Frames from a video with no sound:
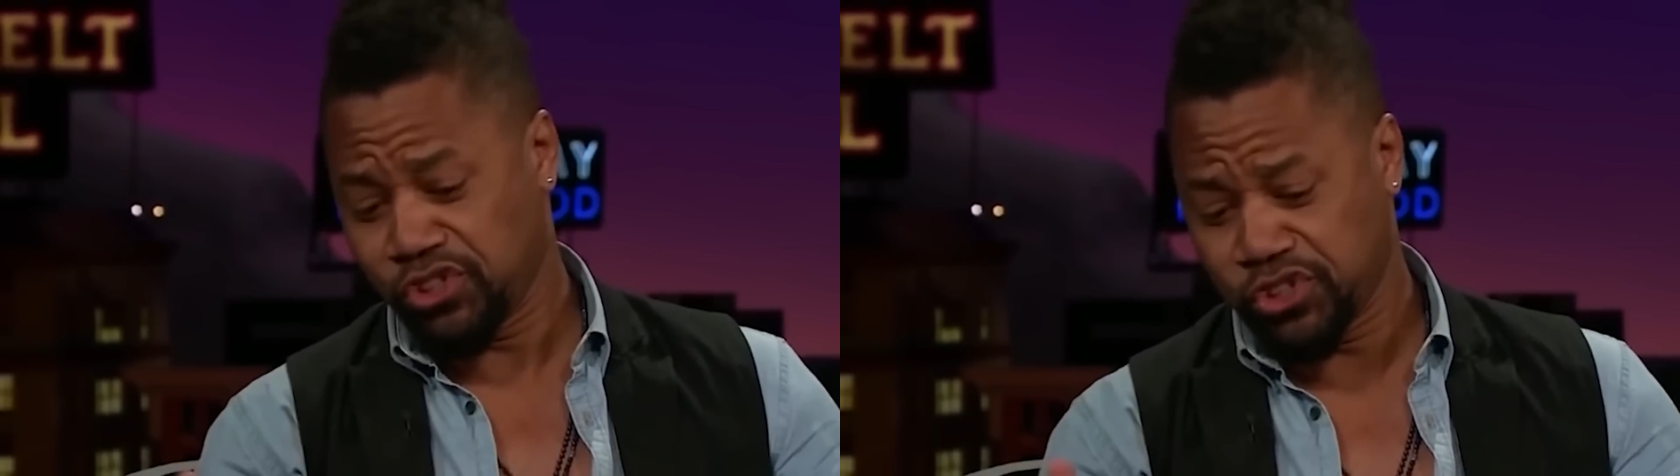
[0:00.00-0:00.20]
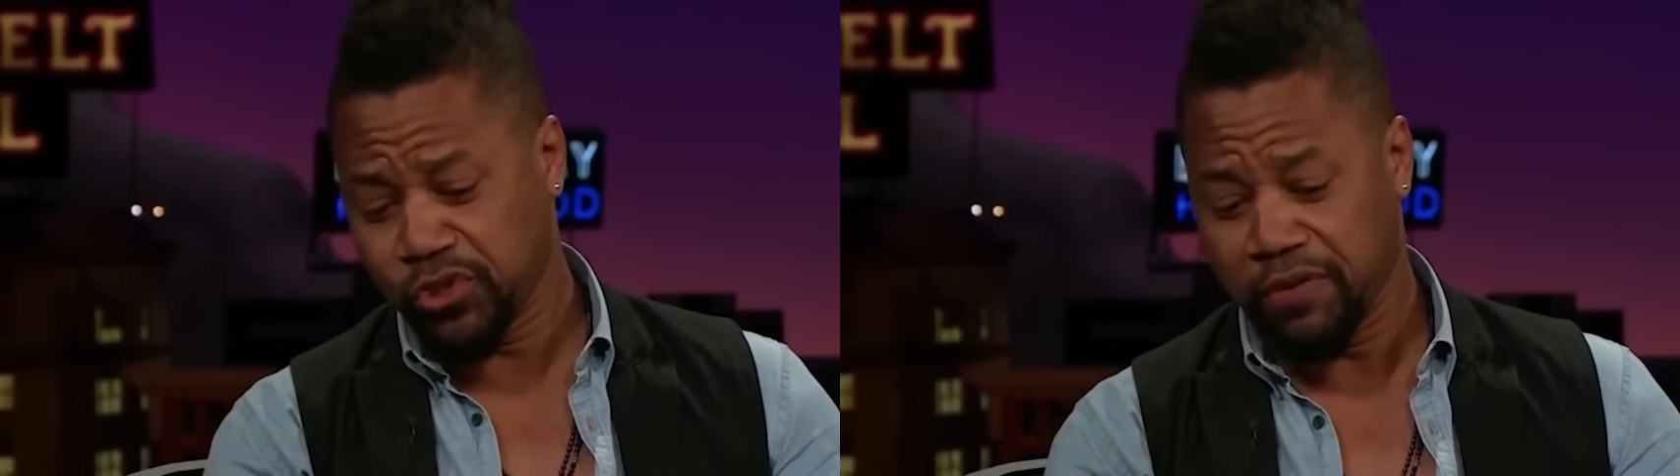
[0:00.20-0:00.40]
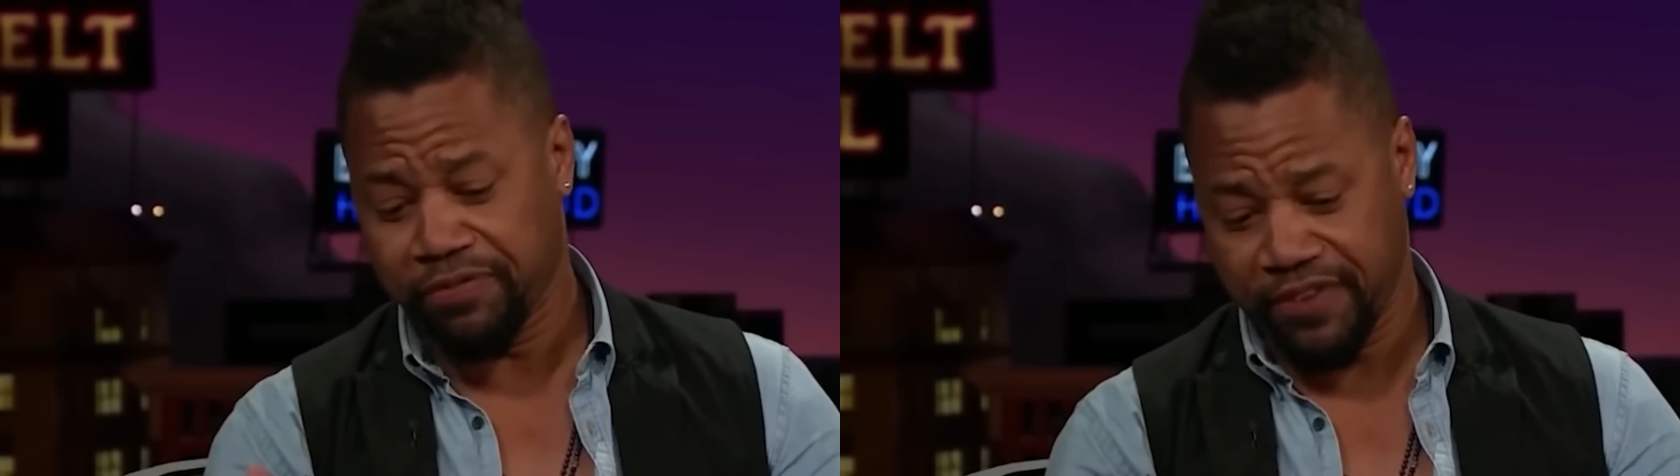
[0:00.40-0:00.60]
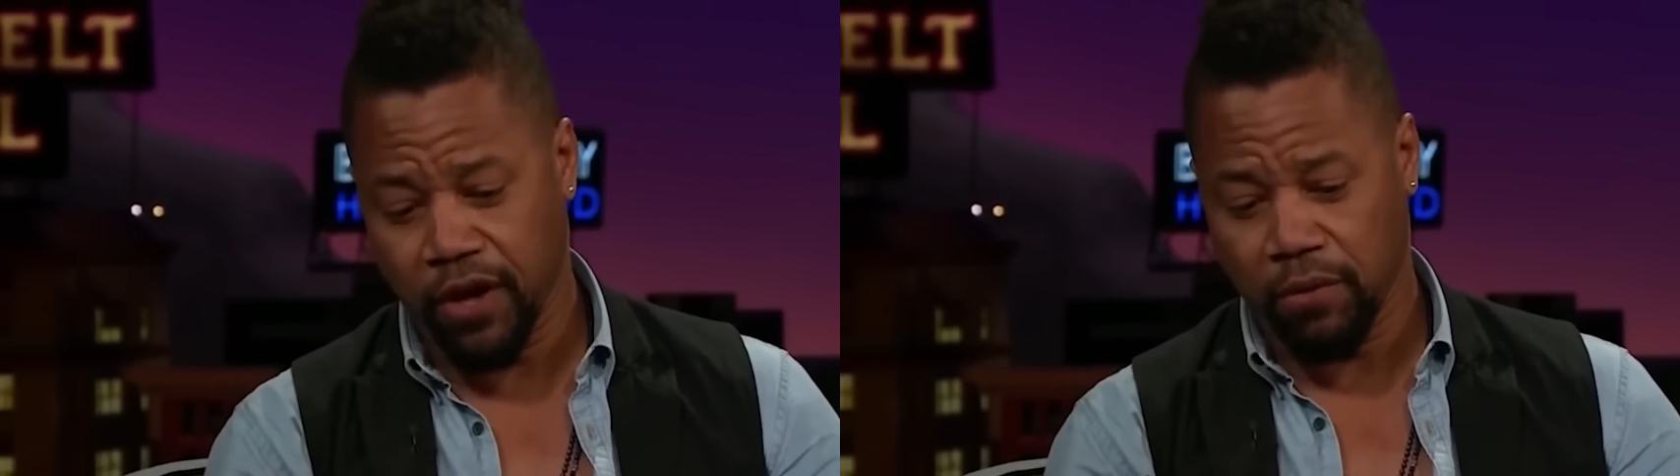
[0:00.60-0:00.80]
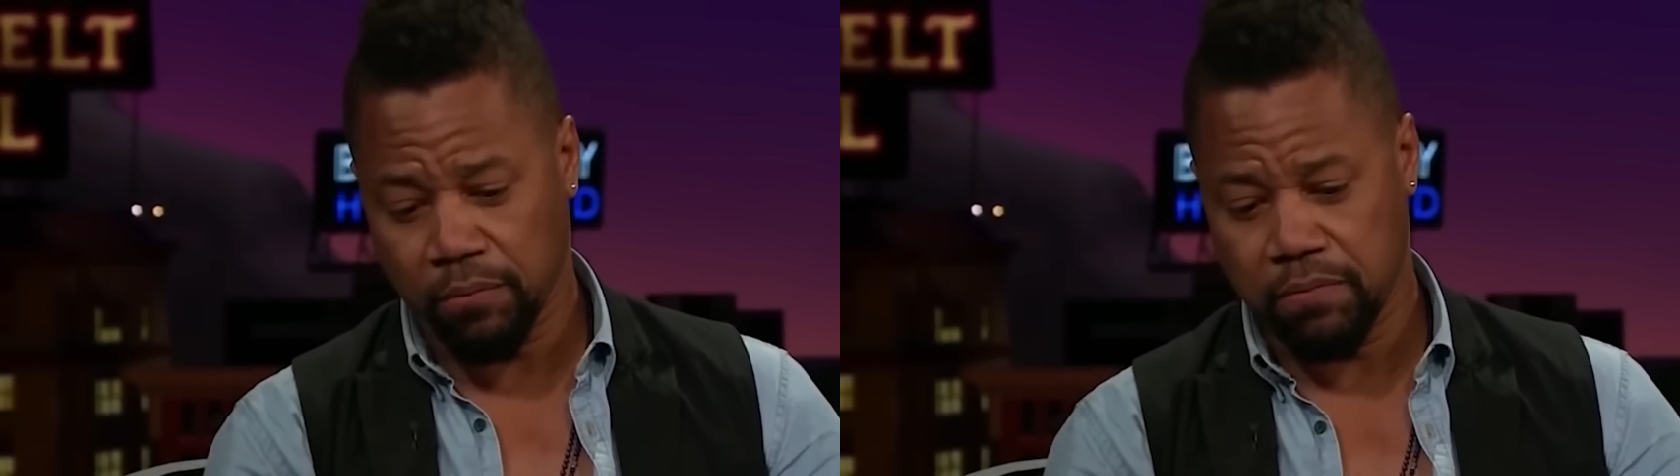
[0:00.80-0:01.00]
there was
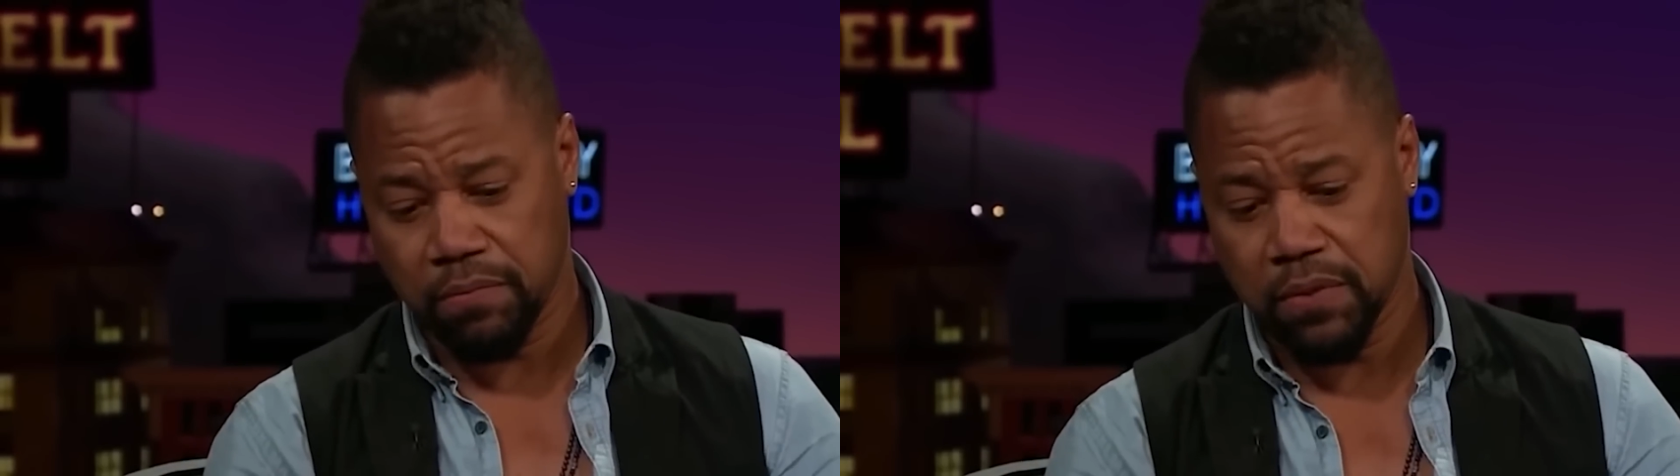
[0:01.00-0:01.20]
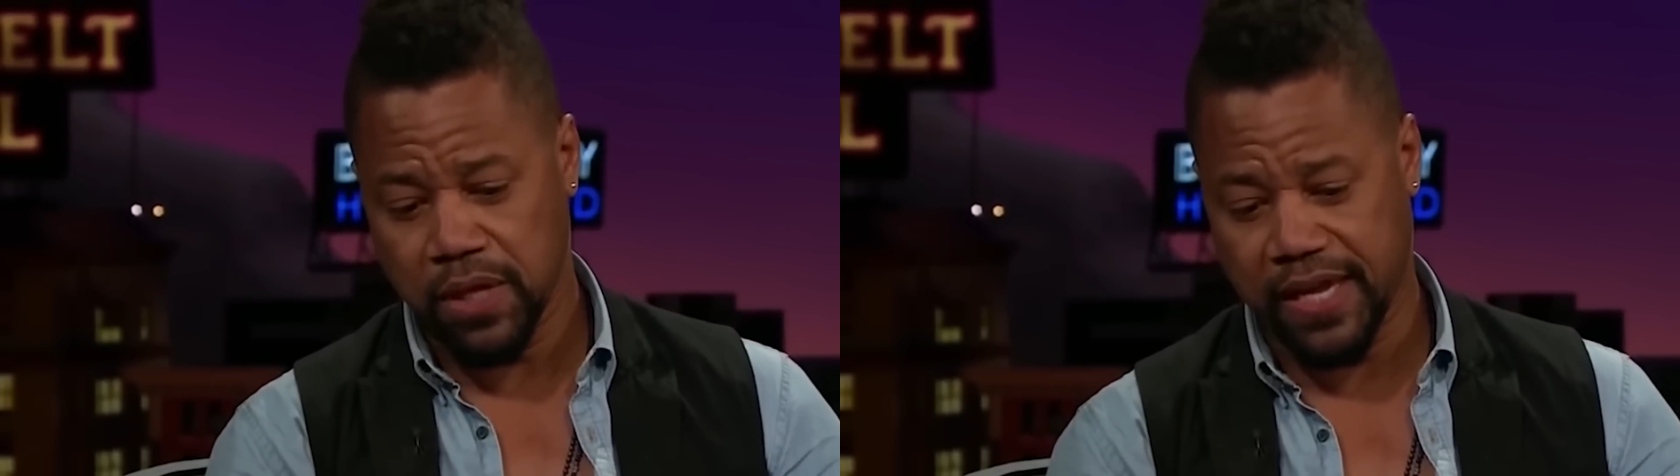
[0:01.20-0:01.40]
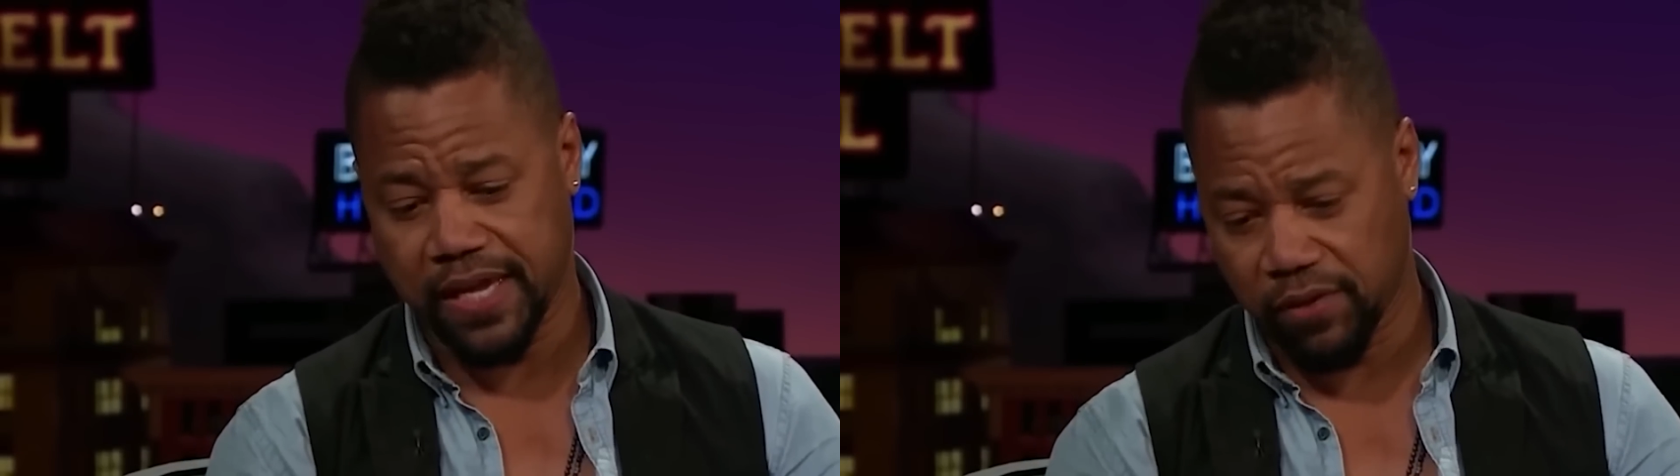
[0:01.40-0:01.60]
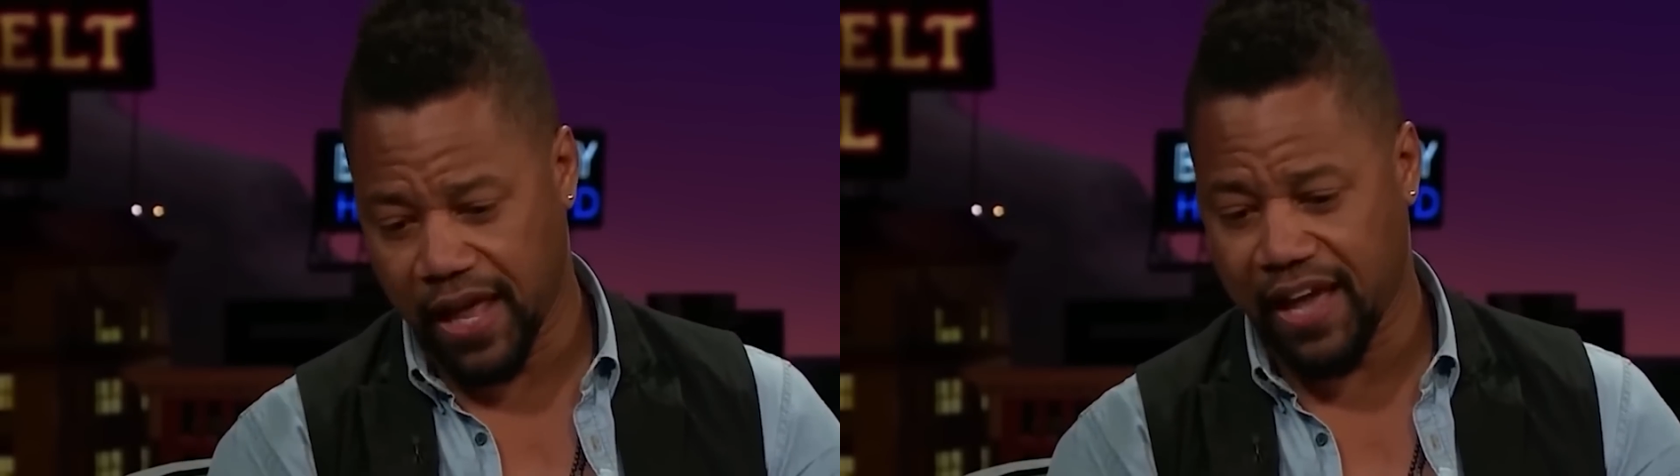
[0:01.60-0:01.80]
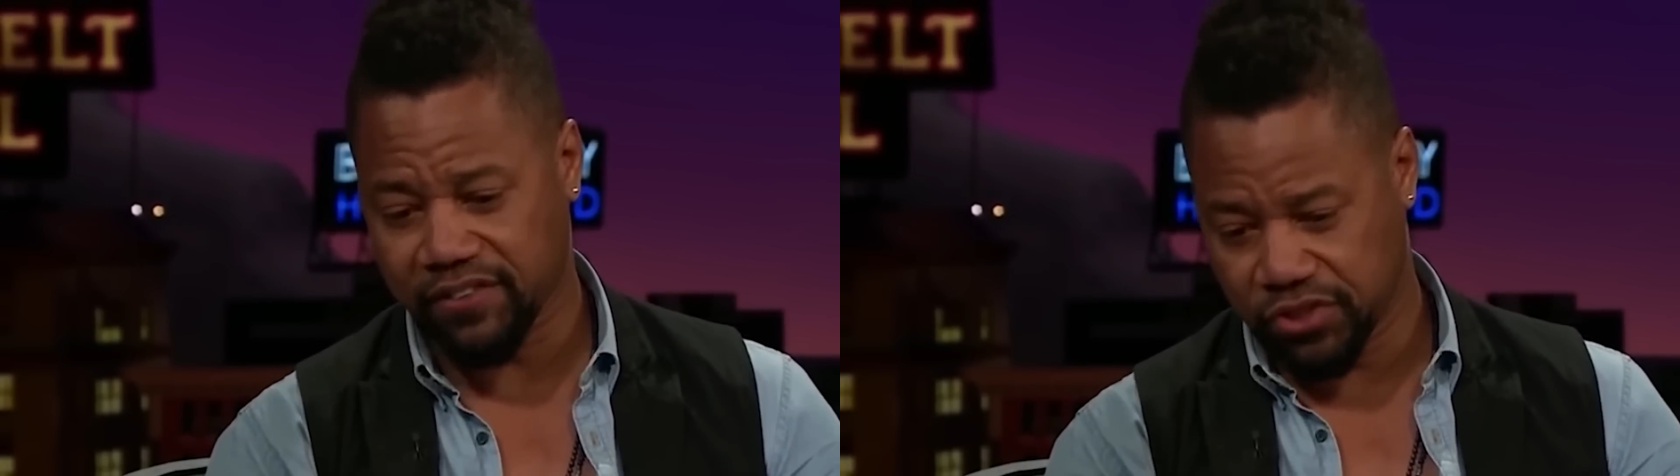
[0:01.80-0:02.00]
anticipation that
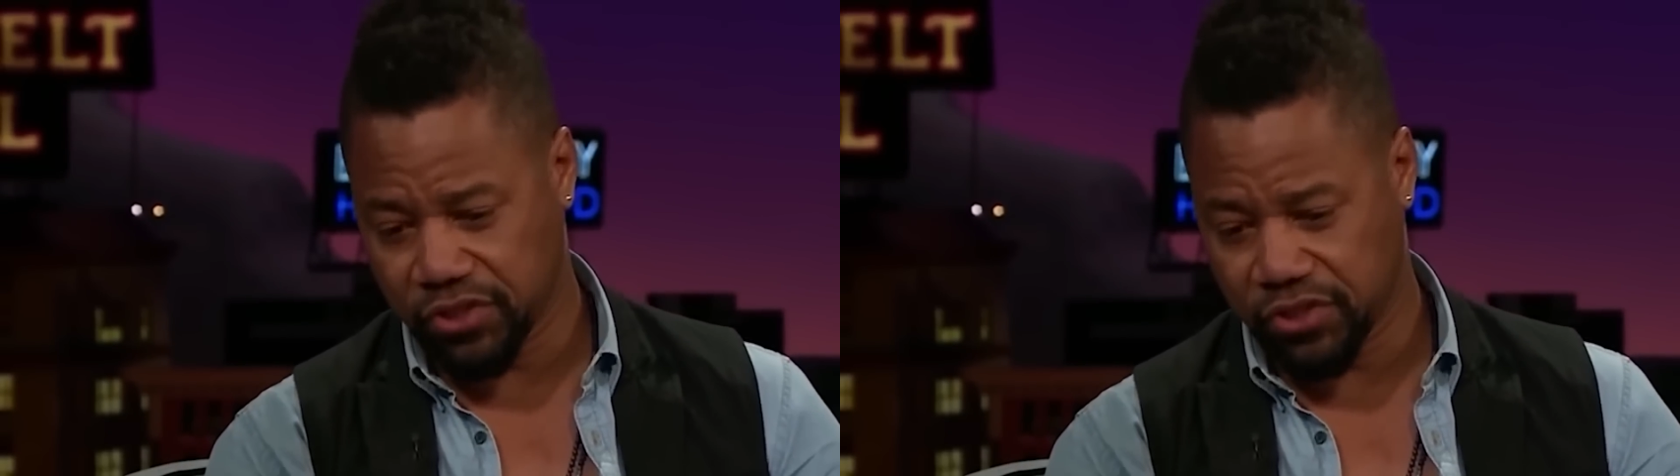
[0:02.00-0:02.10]
Cuba